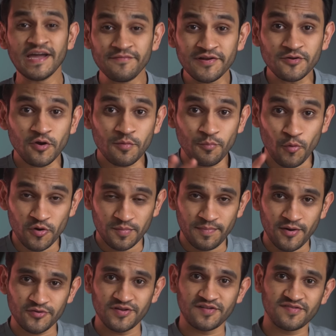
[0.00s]
will talk more
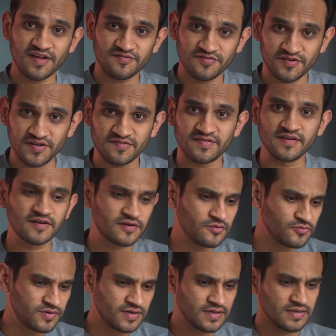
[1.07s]
about the accessories,
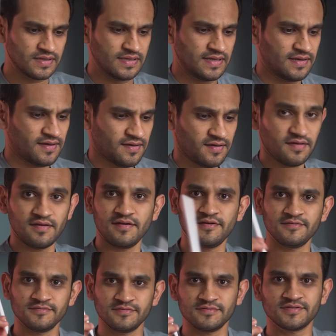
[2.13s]
including
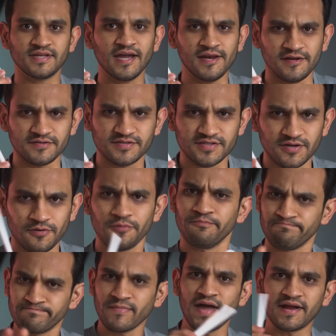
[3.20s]
the stylus,
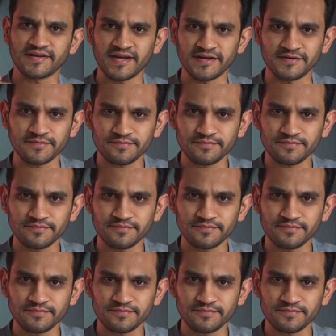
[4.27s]
so hang tight.